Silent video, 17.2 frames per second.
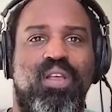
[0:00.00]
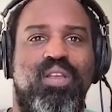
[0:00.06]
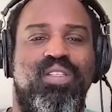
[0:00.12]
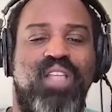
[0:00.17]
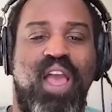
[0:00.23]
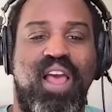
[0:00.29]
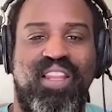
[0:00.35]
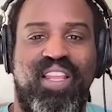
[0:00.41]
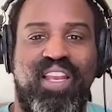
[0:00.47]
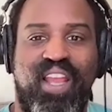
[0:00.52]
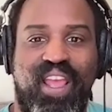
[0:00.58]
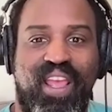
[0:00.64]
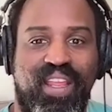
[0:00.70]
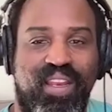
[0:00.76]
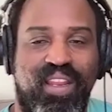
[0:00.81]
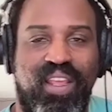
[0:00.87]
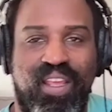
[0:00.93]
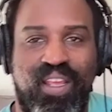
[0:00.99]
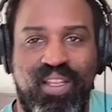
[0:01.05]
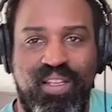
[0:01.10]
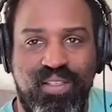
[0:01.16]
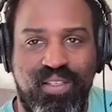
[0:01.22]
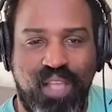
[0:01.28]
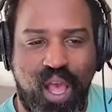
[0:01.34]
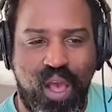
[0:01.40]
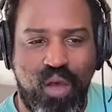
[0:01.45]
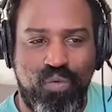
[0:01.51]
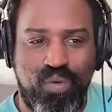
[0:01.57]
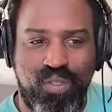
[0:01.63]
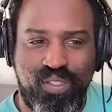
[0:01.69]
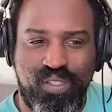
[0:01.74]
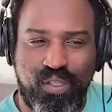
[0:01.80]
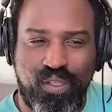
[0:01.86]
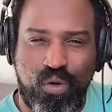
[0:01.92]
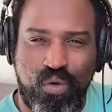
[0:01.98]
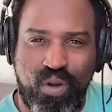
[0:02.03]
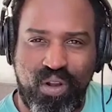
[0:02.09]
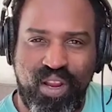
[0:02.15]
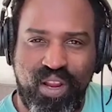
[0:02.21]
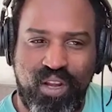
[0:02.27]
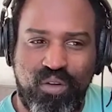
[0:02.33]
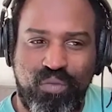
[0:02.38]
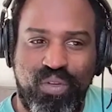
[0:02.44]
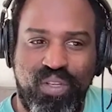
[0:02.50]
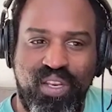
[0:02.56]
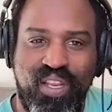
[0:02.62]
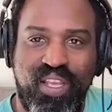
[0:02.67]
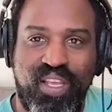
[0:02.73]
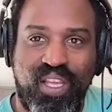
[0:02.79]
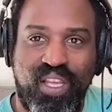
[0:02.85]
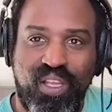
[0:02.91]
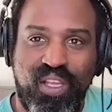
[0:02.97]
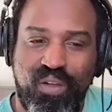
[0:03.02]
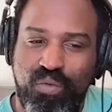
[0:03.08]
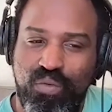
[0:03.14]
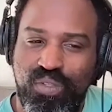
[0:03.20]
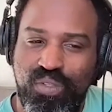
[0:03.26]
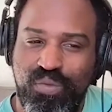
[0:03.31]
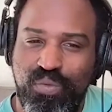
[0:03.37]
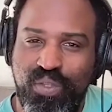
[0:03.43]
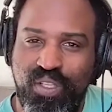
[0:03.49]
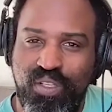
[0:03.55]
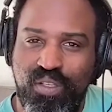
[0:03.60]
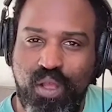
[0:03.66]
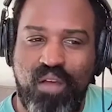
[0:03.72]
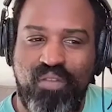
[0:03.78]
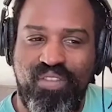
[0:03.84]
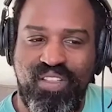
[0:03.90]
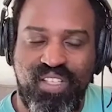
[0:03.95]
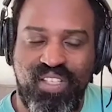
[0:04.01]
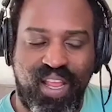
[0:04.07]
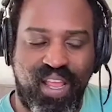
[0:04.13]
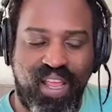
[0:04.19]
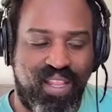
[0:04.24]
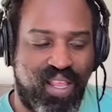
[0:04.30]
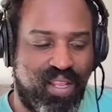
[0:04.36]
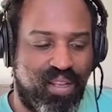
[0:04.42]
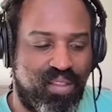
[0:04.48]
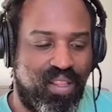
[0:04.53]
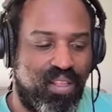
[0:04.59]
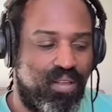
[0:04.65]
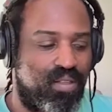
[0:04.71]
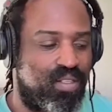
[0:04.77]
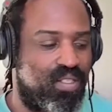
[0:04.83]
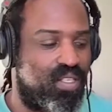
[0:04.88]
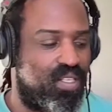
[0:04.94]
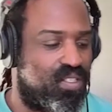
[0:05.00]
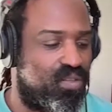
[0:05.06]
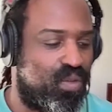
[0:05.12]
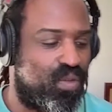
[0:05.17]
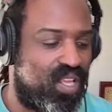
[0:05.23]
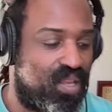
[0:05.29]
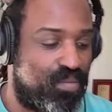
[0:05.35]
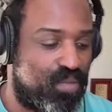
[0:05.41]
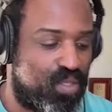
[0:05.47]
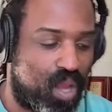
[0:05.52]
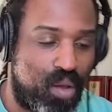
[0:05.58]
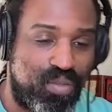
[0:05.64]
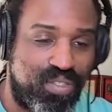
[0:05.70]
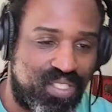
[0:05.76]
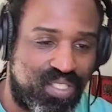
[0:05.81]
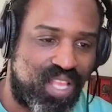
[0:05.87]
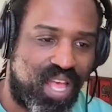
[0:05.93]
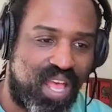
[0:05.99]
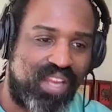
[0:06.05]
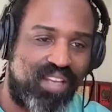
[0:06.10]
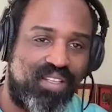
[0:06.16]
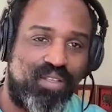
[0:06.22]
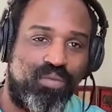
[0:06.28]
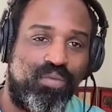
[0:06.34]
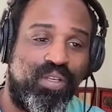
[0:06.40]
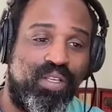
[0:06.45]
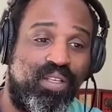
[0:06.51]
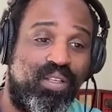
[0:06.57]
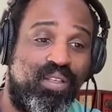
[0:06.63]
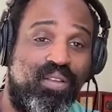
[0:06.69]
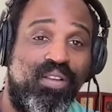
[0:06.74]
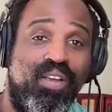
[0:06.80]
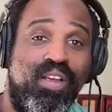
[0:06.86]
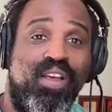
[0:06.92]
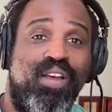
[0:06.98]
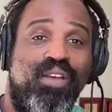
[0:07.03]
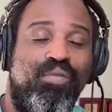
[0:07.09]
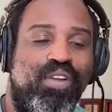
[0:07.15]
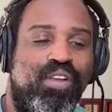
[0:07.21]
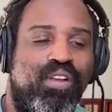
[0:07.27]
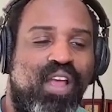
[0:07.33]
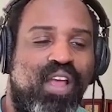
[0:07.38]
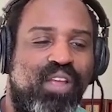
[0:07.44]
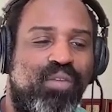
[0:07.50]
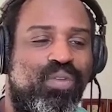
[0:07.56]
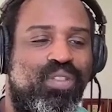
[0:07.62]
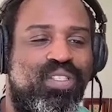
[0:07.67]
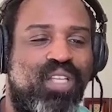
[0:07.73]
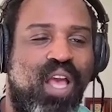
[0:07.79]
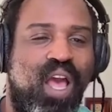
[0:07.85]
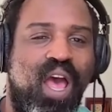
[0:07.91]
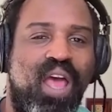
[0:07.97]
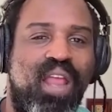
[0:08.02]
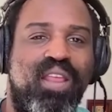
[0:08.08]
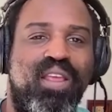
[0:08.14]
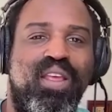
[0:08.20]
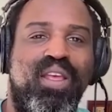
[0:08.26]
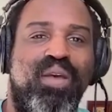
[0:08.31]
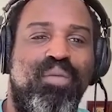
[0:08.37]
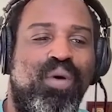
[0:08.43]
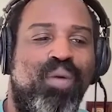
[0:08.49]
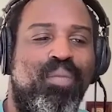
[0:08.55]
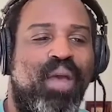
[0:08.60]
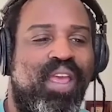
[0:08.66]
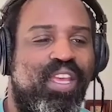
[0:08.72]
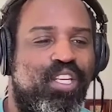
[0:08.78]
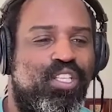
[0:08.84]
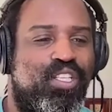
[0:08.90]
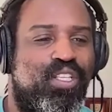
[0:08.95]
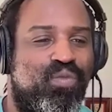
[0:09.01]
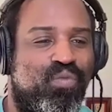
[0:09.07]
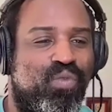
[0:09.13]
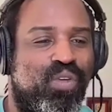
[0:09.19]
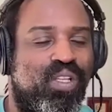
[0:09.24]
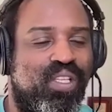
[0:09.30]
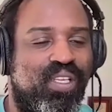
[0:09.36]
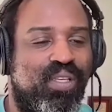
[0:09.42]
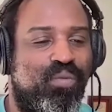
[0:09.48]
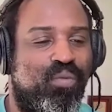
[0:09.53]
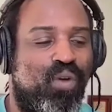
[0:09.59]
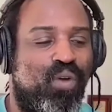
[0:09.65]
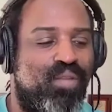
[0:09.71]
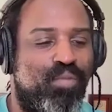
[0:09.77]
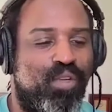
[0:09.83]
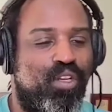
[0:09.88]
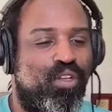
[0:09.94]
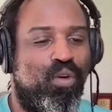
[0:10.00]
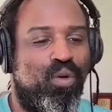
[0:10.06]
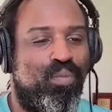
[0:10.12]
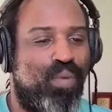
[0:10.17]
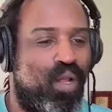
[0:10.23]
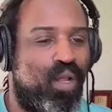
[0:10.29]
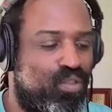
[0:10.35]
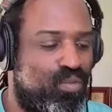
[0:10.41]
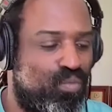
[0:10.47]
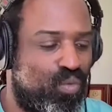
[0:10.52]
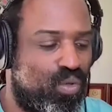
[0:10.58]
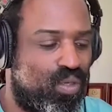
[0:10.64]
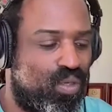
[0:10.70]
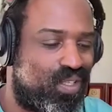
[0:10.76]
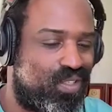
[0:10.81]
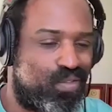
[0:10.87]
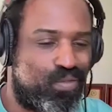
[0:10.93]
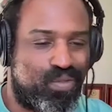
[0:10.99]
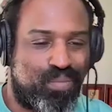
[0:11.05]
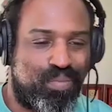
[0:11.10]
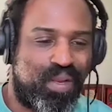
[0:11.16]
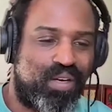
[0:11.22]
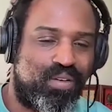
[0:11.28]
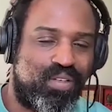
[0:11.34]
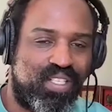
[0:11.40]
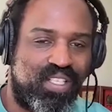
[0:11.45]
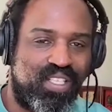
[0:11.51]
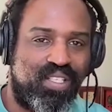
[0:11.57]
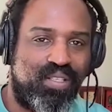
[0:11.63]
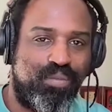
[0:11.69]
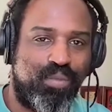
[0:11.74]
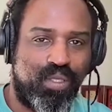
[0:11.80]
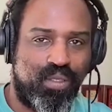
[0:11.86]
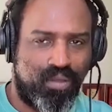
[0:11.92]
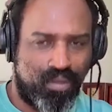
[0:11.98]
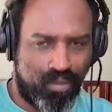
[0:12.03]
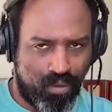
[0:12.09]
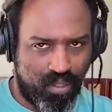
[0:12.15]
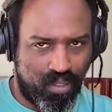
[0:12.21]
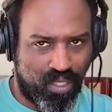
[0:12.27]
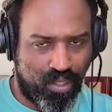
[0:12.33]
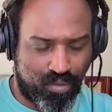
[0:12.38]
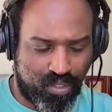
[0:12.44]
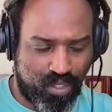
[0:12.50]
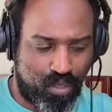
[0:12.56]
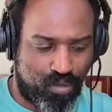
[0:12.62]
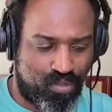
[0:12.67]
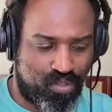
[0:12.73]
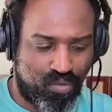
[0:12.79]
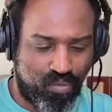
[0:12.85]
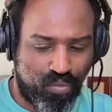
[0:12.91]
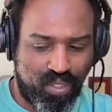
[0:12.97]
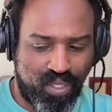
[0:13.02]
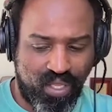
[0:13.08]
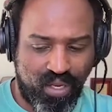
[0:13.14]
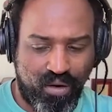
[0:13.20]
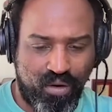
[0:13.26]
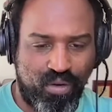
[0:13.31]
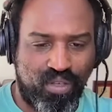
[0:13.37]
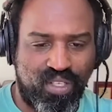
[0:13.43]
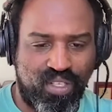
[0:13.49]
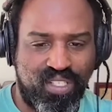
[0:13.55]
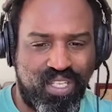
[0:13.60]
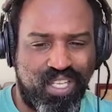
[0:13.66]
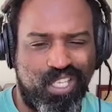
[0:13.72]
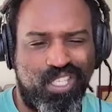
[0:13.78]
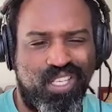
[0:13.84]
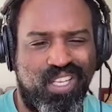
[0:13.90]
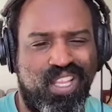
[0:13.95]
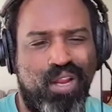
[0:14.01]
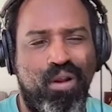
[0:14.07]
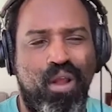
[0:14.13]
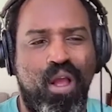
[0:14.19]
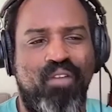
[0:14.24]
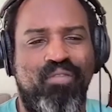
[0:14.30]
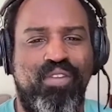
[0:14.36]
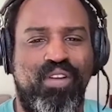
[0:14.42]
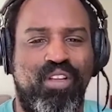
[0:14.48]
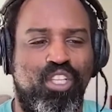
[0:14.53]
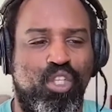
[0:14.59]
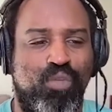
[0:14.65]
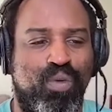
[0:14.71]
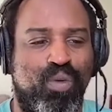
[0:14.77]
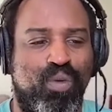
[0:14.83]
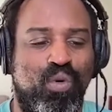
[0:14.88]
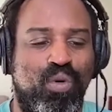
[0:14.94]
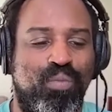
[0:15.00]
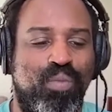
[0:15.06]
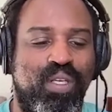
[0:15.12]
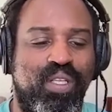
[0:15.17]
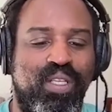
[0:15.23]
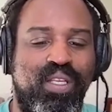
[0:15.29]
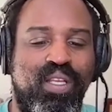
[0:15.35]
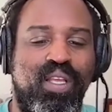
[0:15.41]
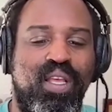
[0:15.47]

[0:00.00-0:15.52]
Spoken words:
Scott Linehan, and Scott was the coordinator with Nick, was with the Dolphins. I had that a good season with him. So I was excited to reunite with Scott. But my agent really wanted me to go to Baltimore because it was a better team and he was closer with their organization. They're offering a little bit more money.